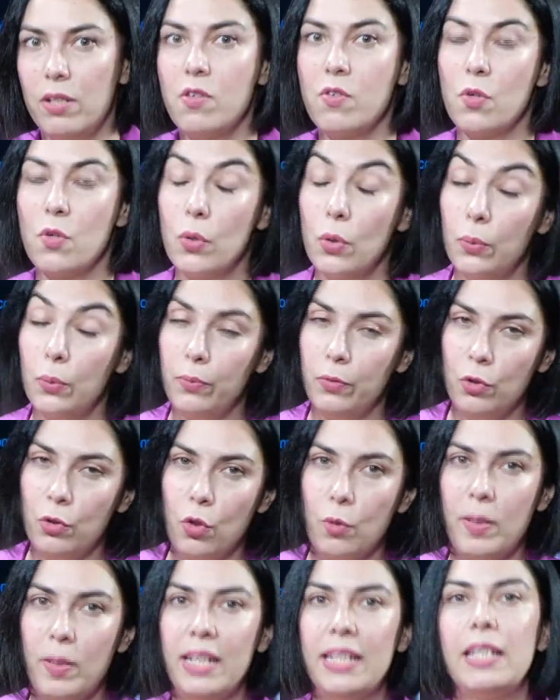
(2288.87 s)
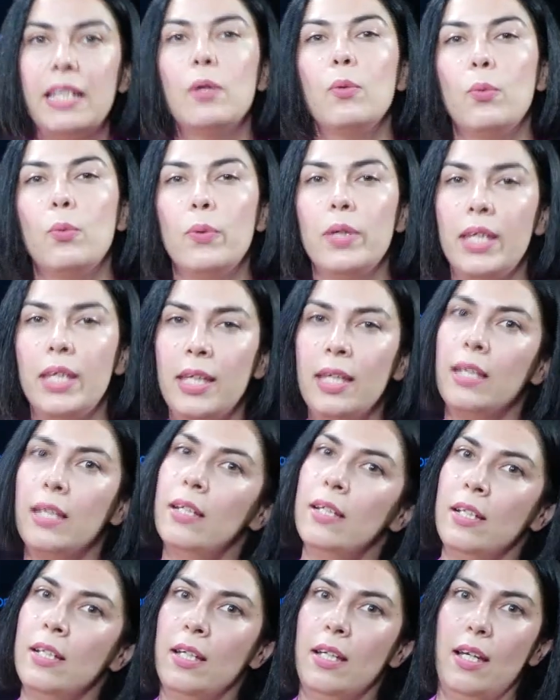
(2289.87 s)
So normally we
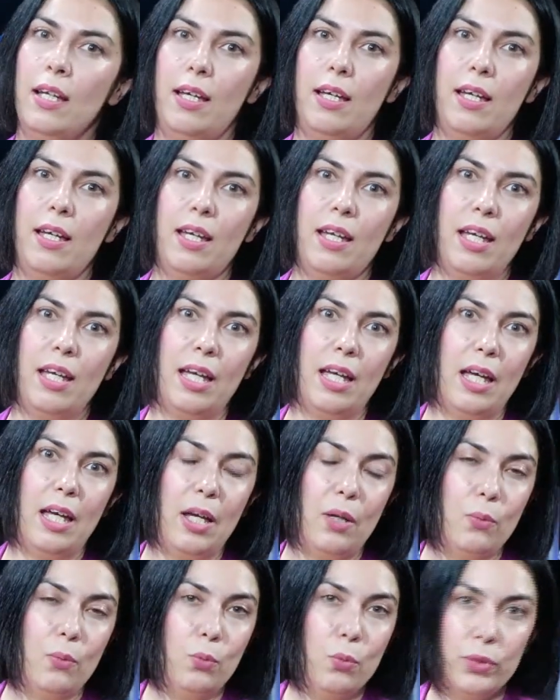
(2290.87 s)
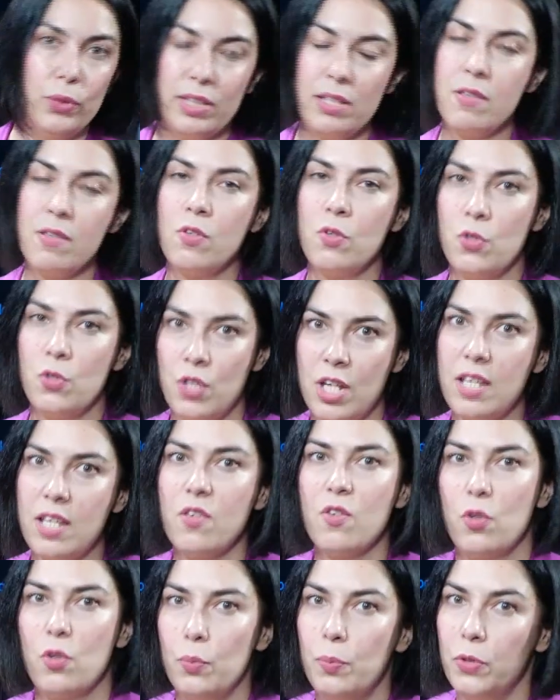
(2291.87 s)
wouldn't
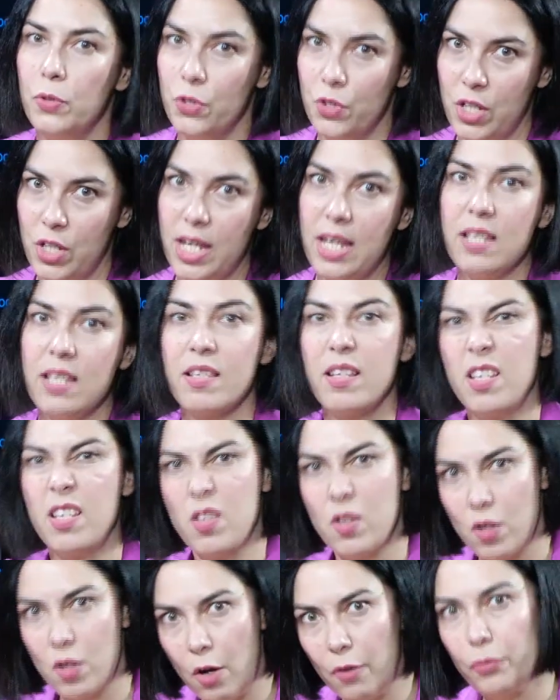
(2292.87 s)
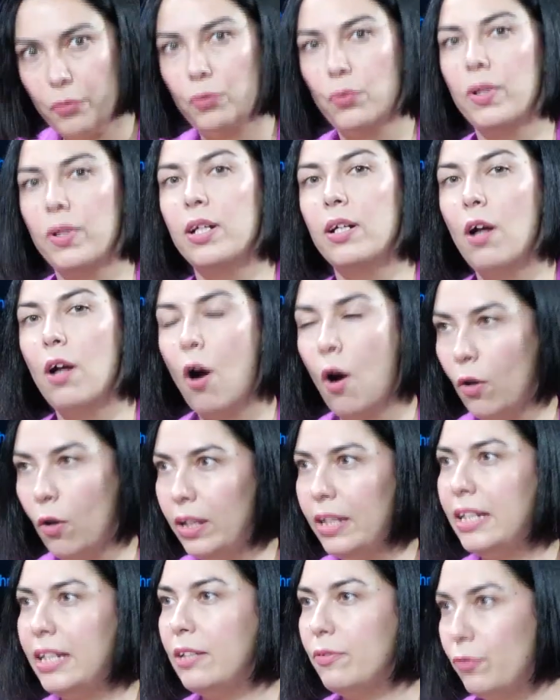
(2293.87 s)
suggest to purchase the software
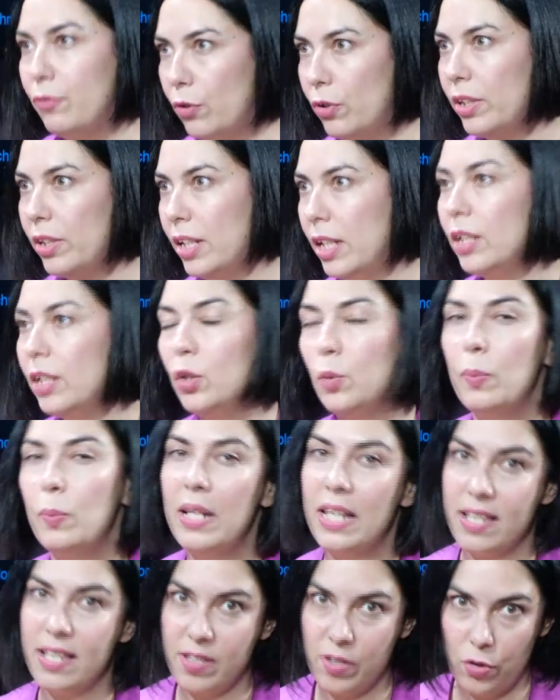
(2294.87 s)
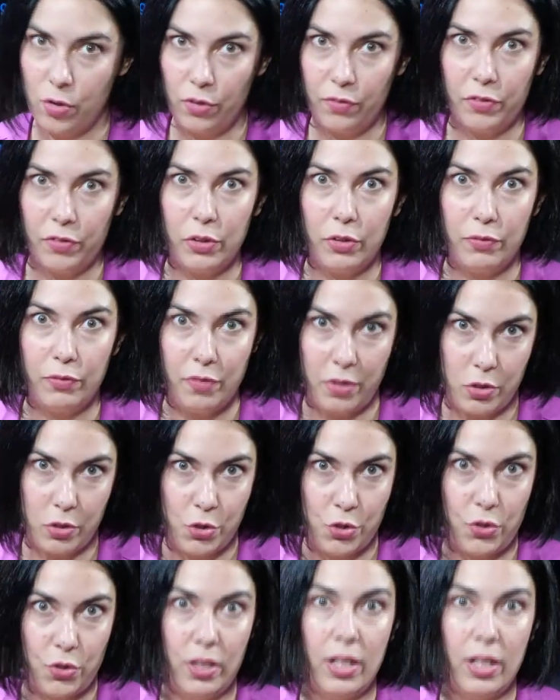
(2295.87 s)
only for the UPlay server version.